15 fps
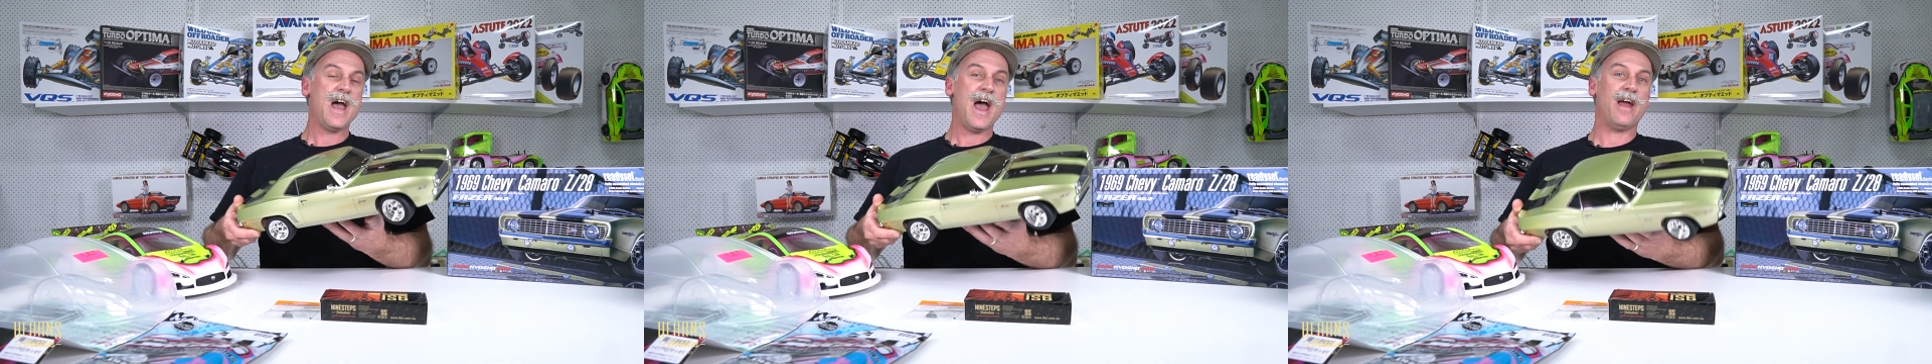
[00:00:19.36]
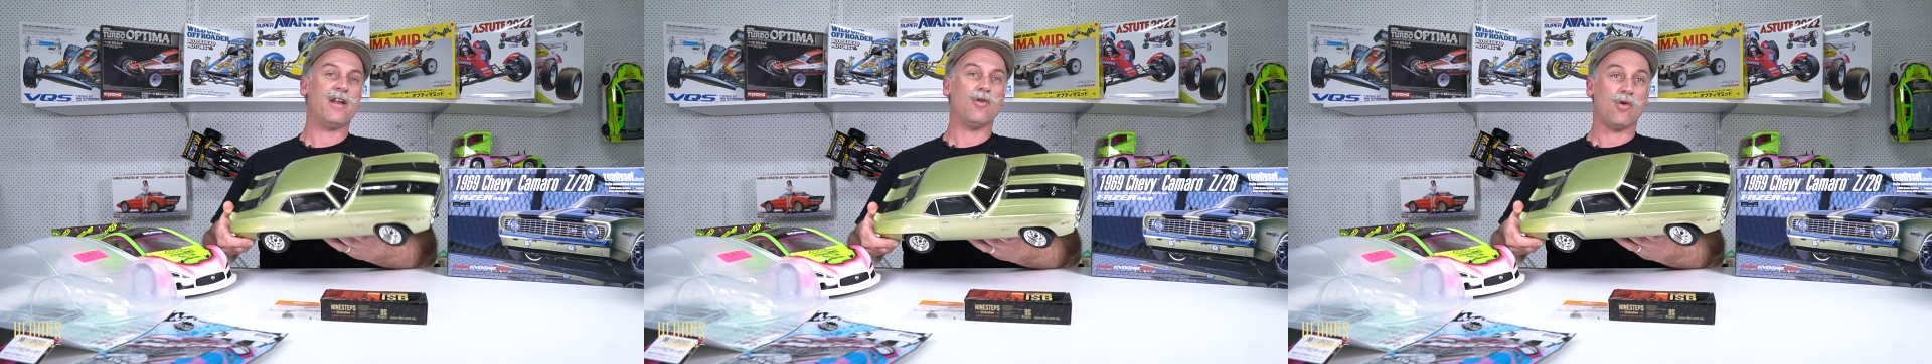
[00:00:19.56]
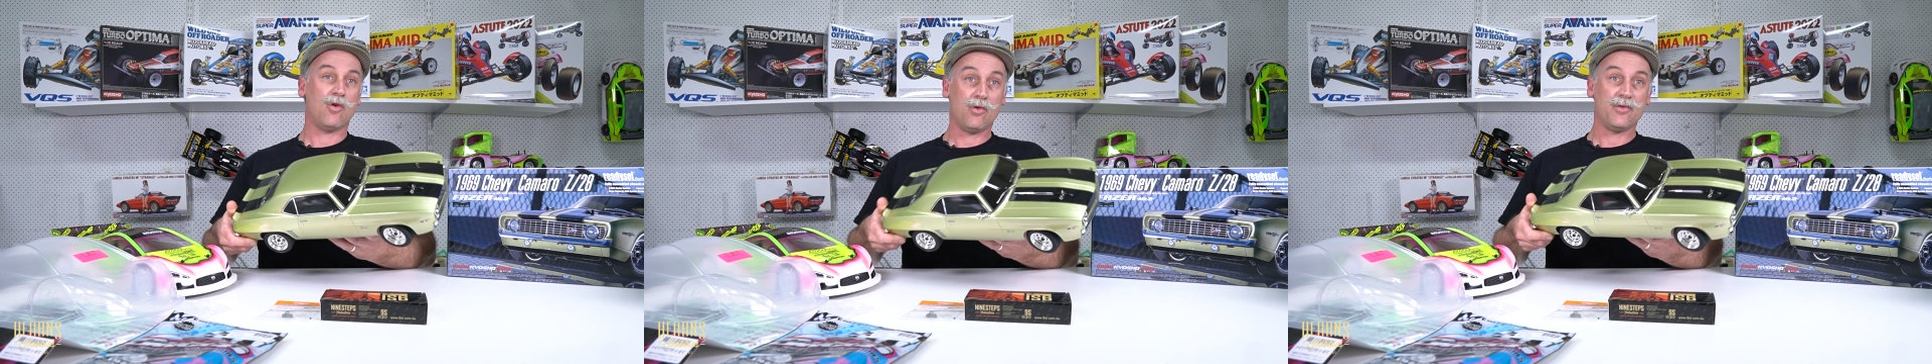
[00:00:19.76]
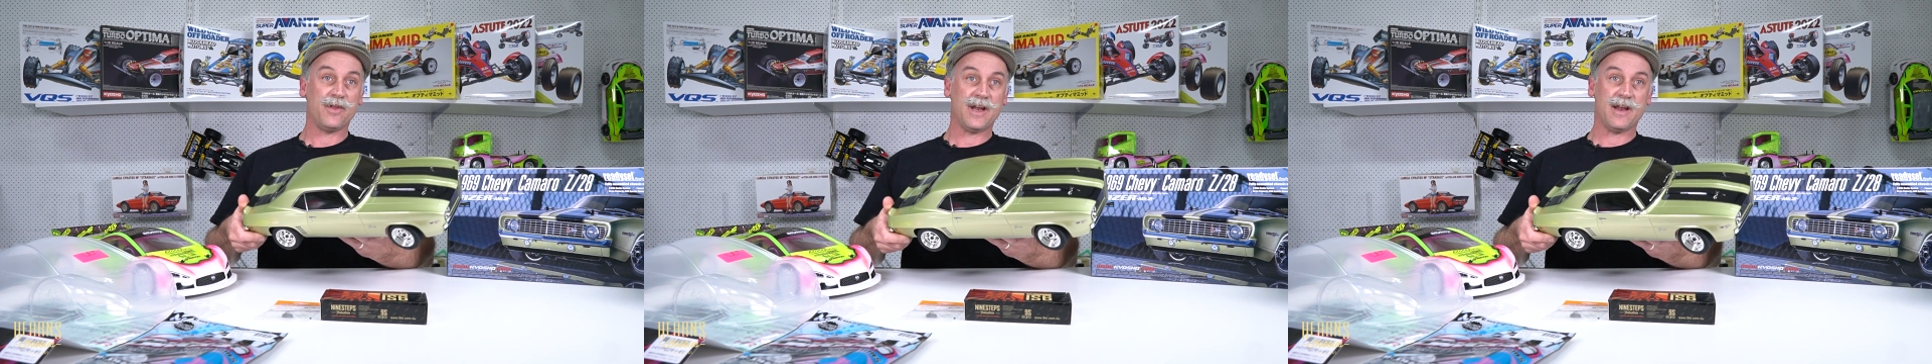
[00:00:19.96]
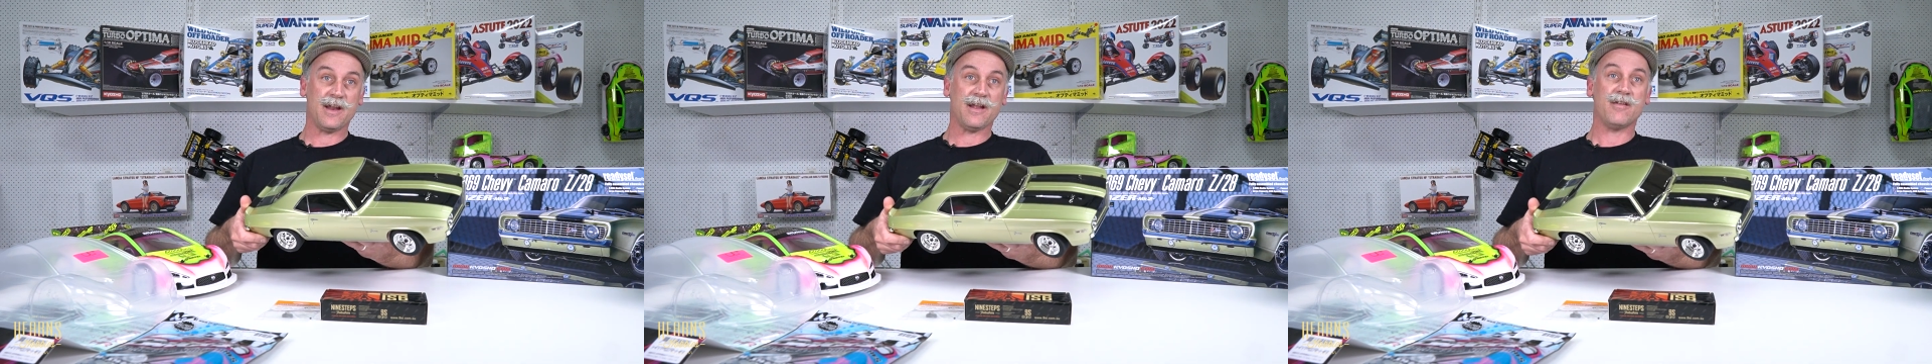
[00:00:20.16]
and all
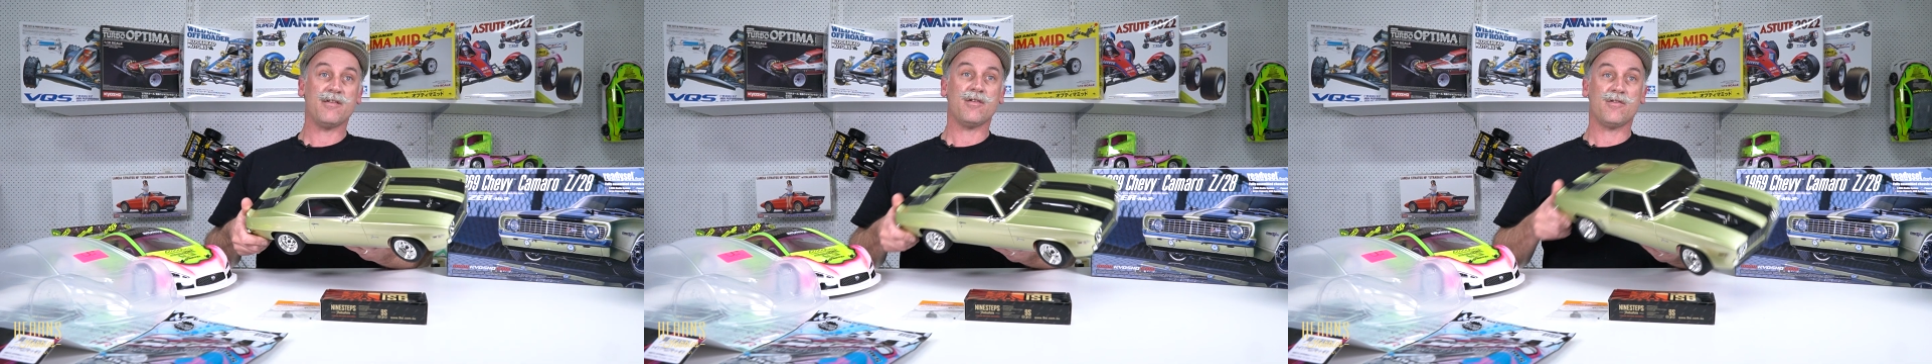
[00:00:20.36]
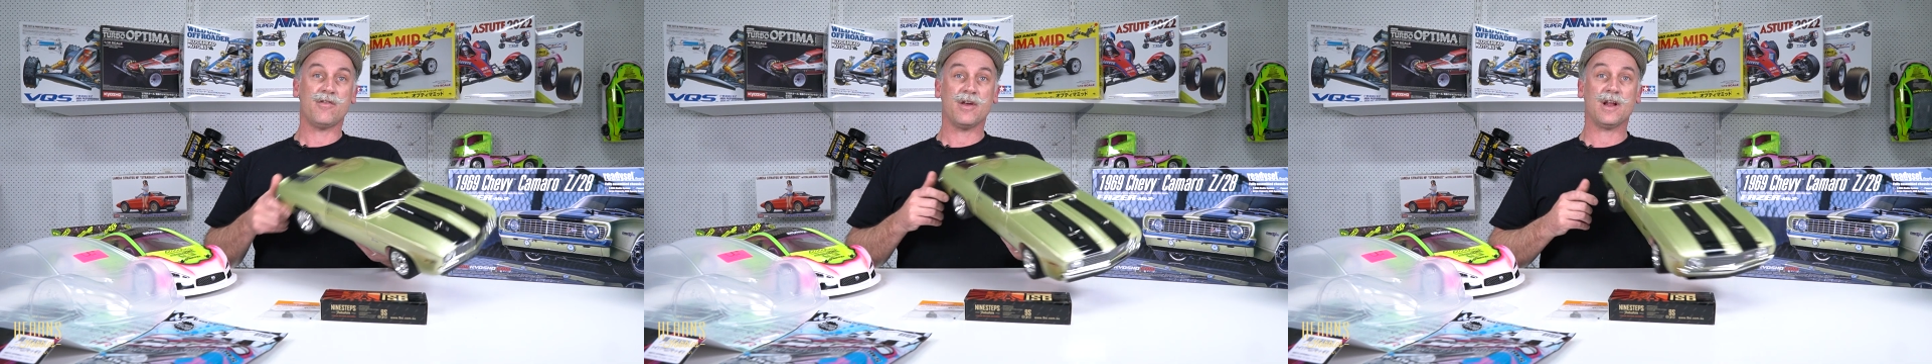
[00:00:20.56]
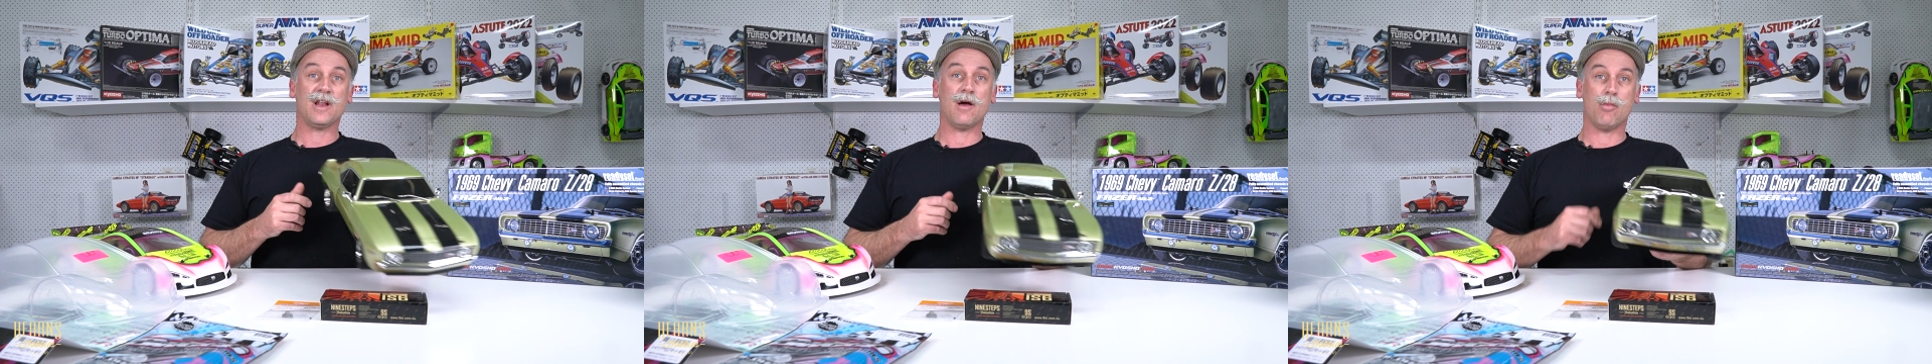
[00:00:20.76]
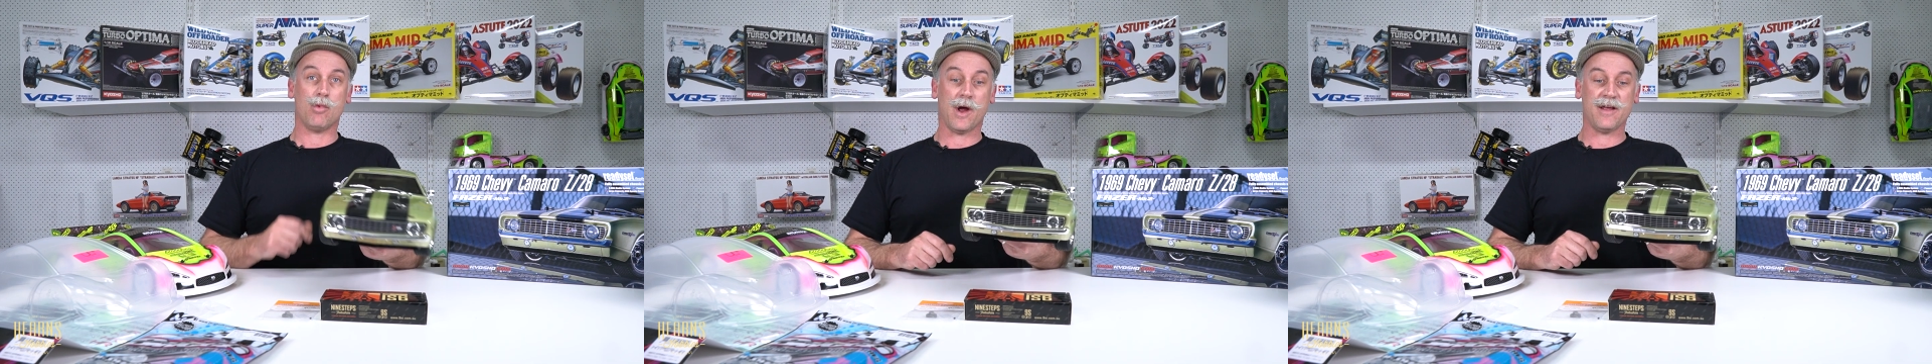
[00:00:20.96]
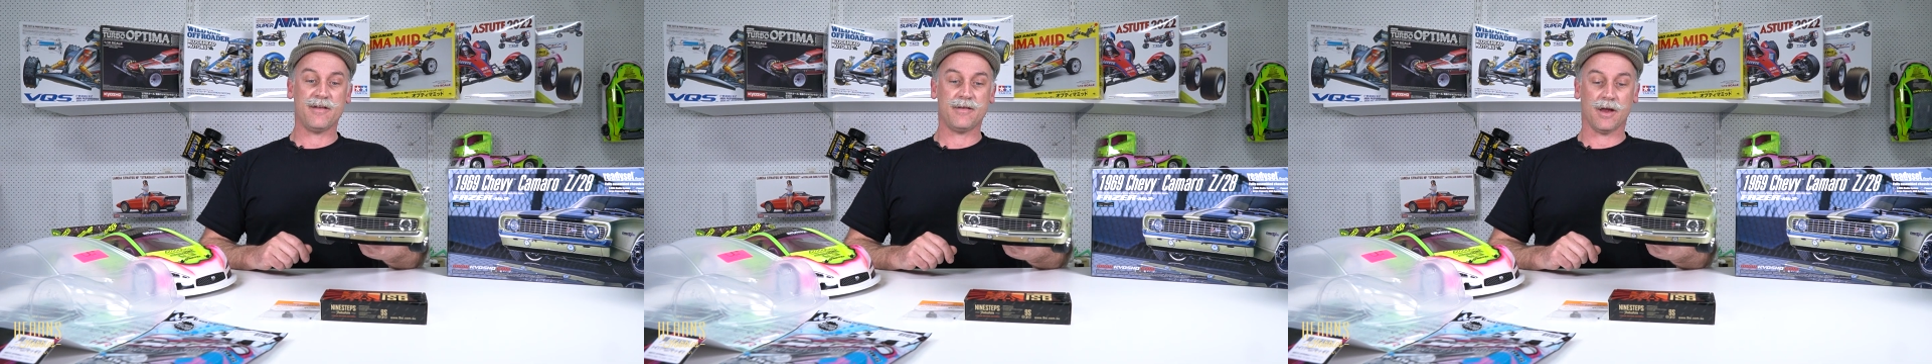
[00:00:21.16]
that it is to club
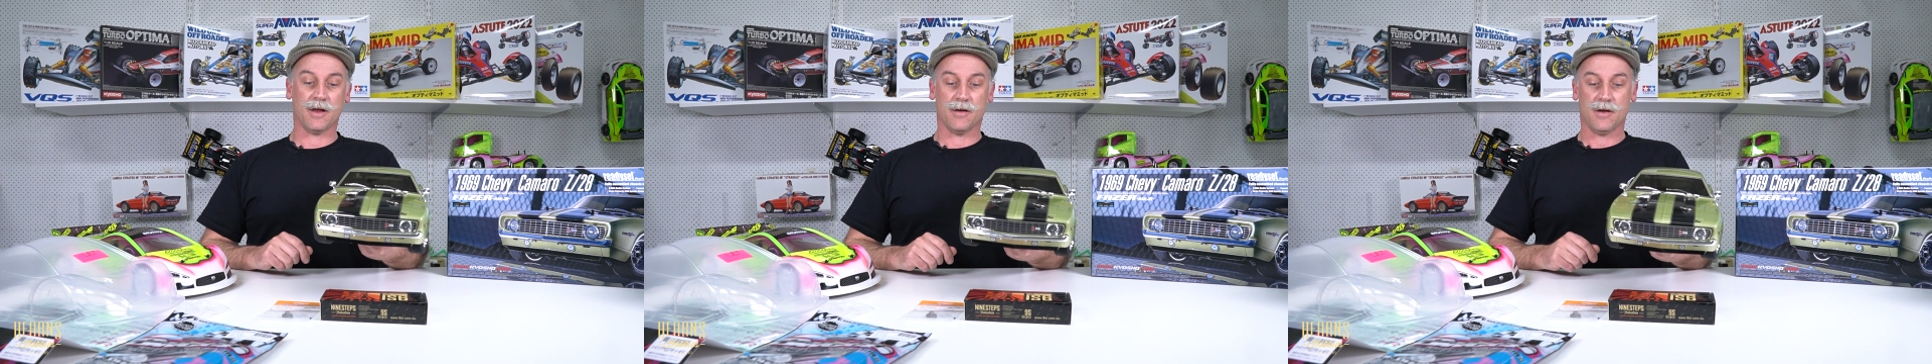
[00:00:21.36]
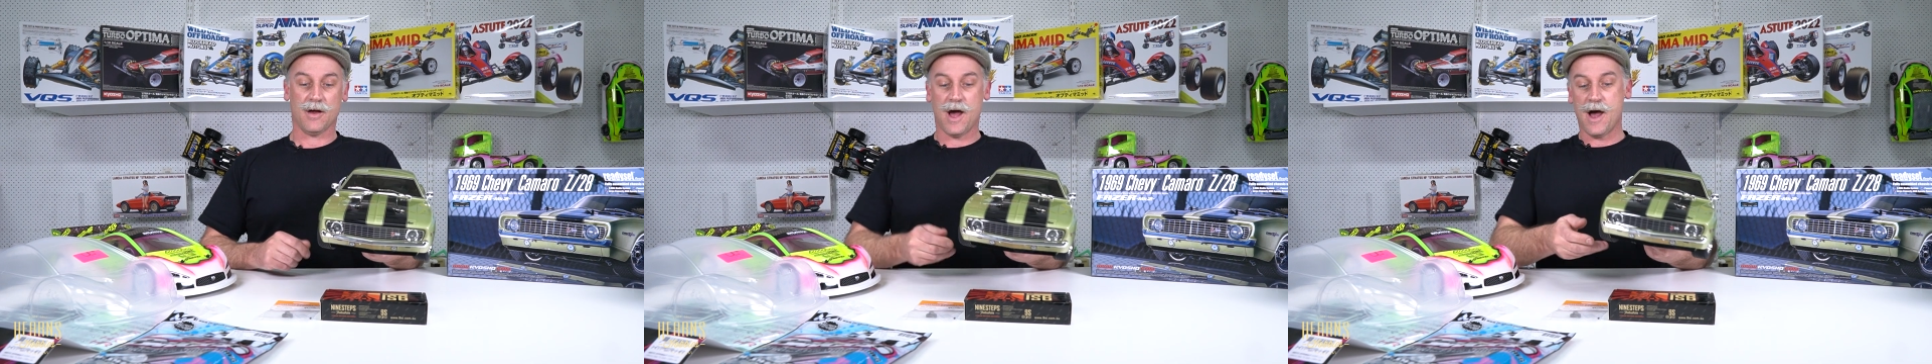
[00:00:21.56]
racing,